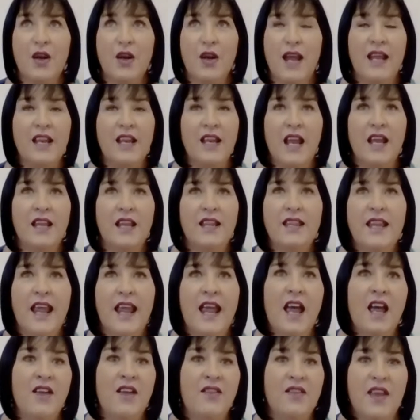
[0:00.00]
You know, and
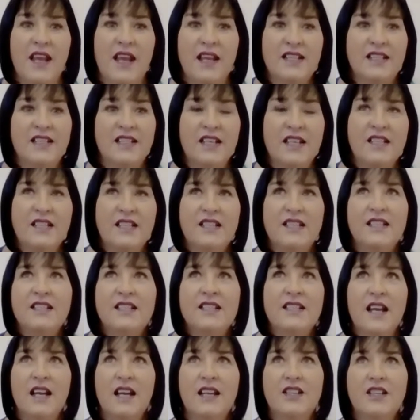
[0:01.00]
now
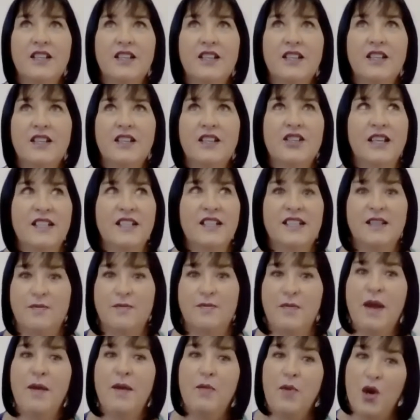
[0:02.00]
it's such a
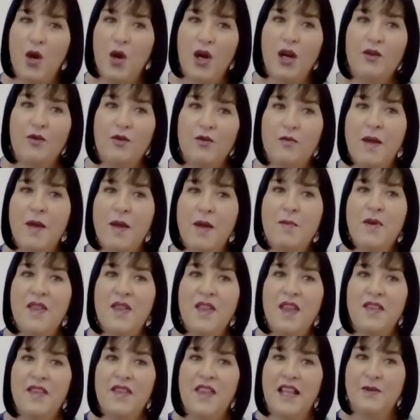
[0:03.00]
distant memory. I can
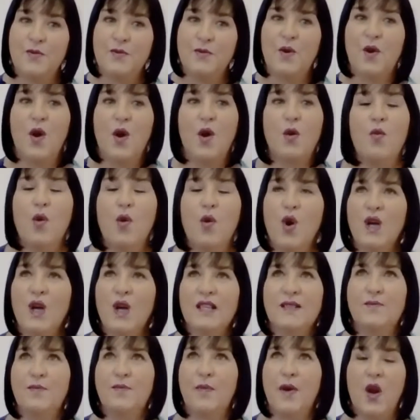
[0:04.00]
remember that that's where I
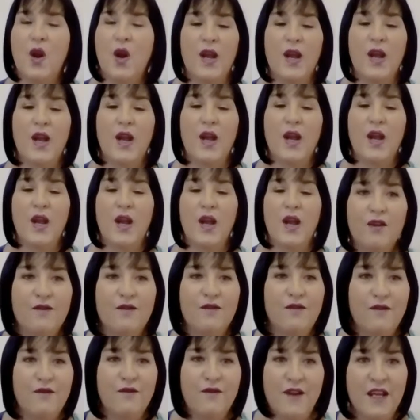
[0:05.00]
was, but I
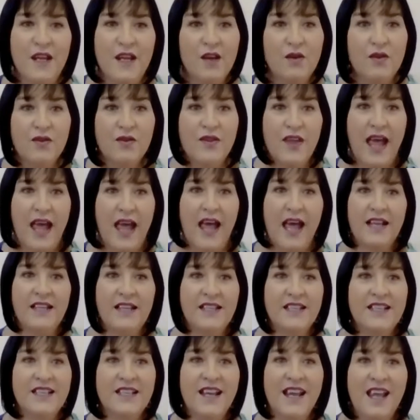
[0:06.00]
cannot feel
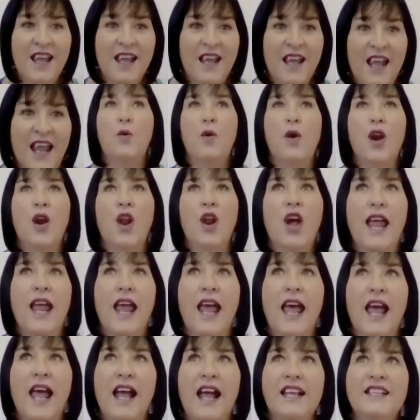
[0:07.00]
that. You know what,
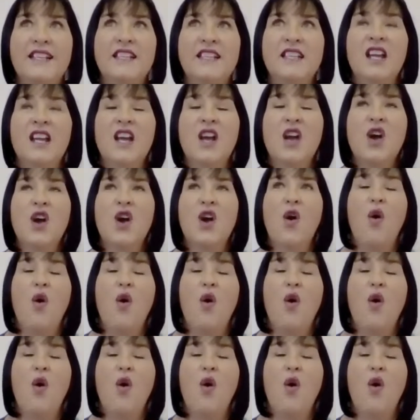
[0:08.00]
I had